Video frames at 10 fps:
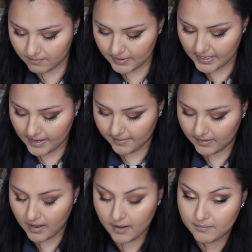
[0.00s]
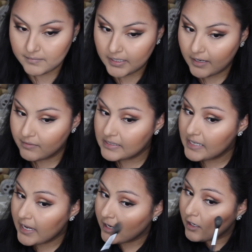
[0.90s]
But yeah, like I was
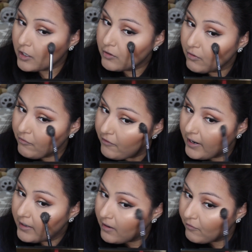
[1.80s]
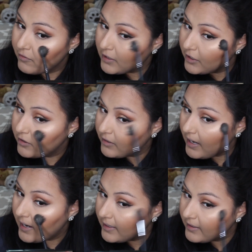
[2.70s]
saying, you don't find really good
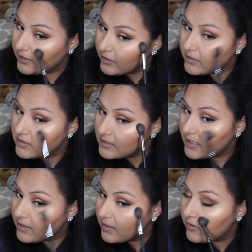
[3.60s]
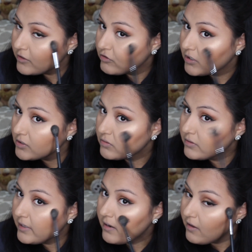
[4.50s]
highlighters in the
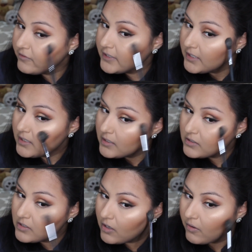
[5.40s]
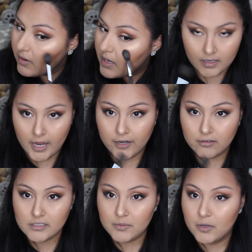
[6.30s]
drugstore that often. So I
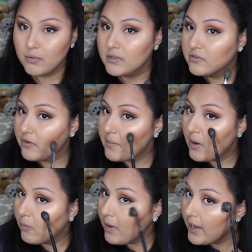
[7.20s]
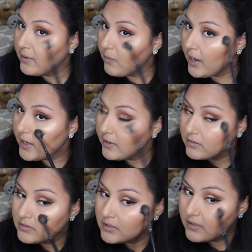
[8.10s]
know some good ones from Wet n
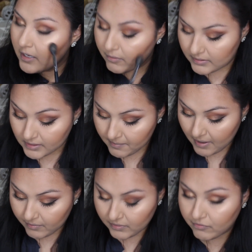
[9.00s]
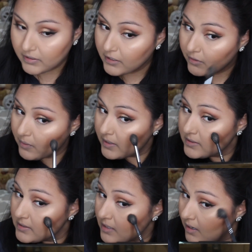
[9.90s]
Wild. They always come out with really good ones.